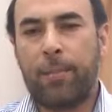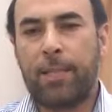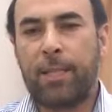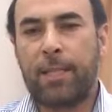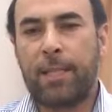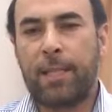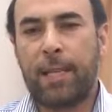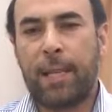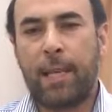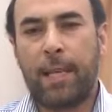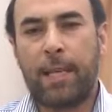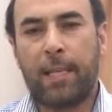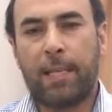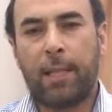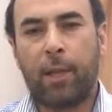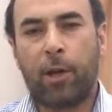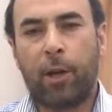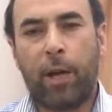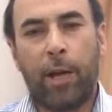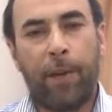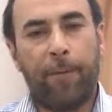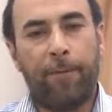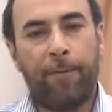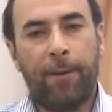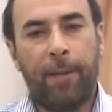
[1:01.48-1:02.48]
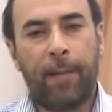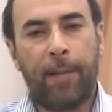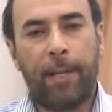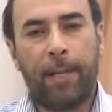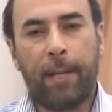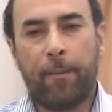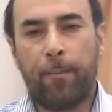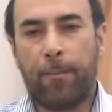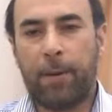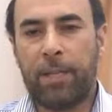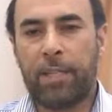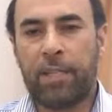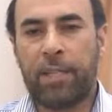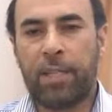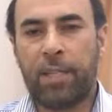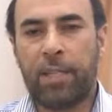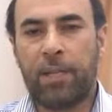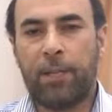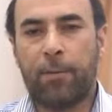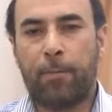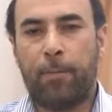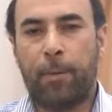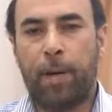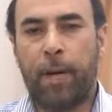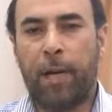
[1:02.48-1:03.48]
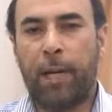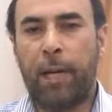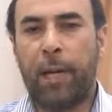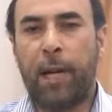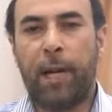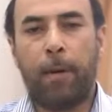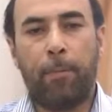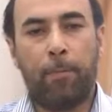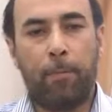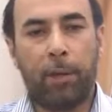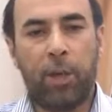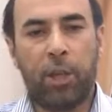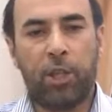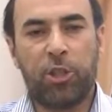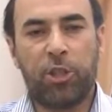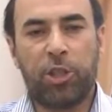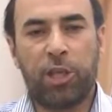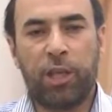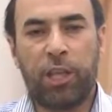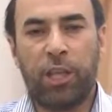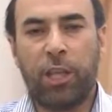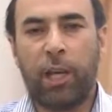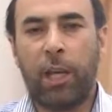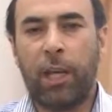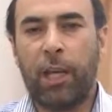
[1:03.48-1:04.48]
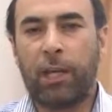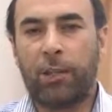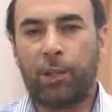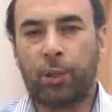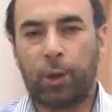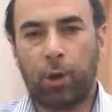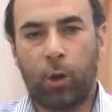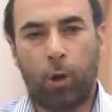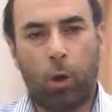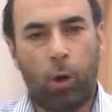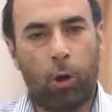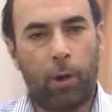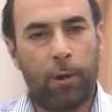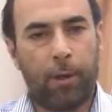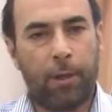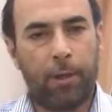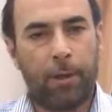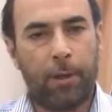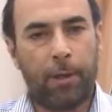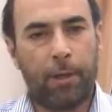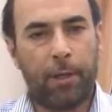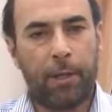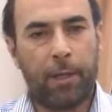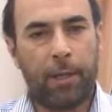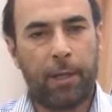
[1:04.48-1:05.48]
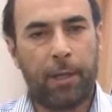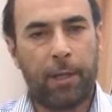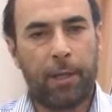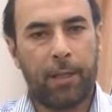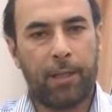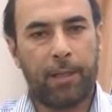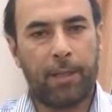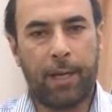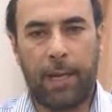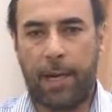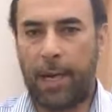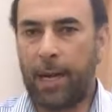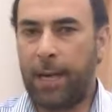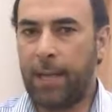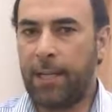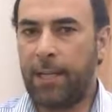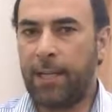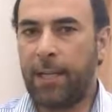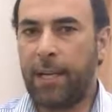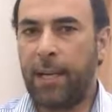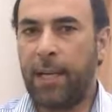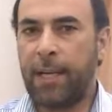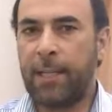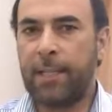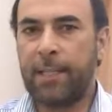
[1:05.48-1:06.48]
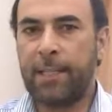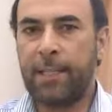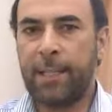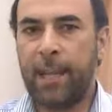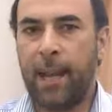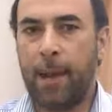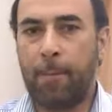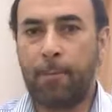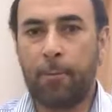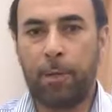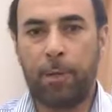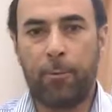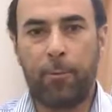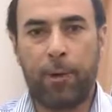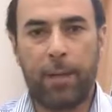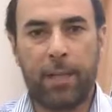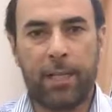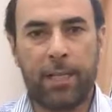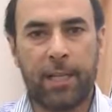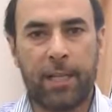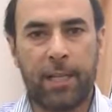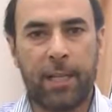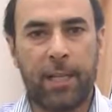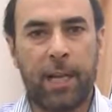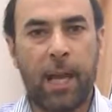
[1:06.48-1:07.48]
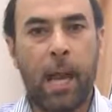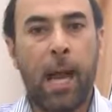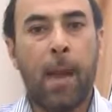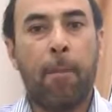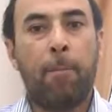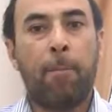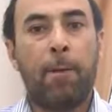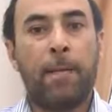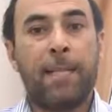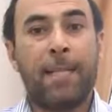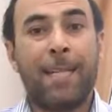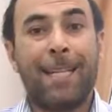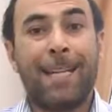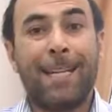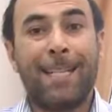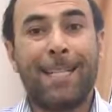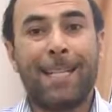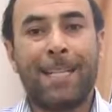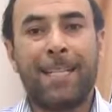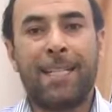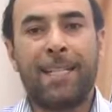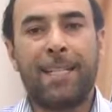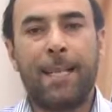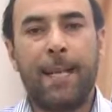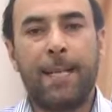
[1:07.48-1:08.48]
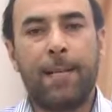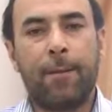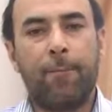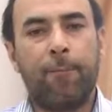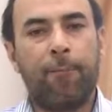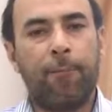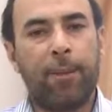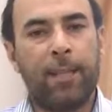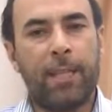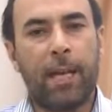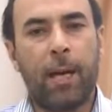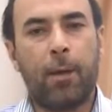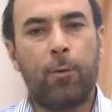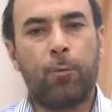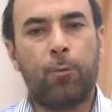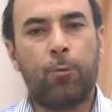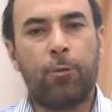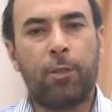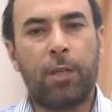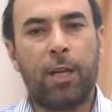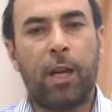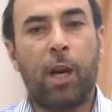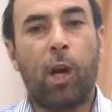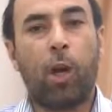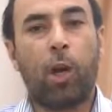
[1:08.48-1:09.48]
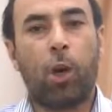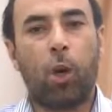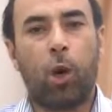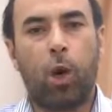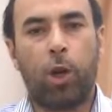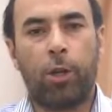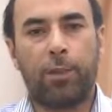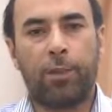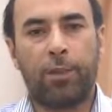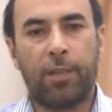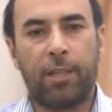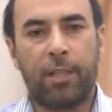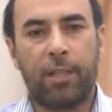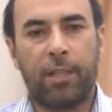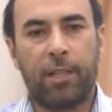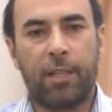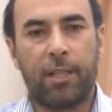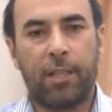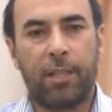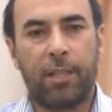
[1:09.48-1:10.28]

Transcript: mistake ever committed by a PhD scholar. The idea is captivating, but it is not without a cost.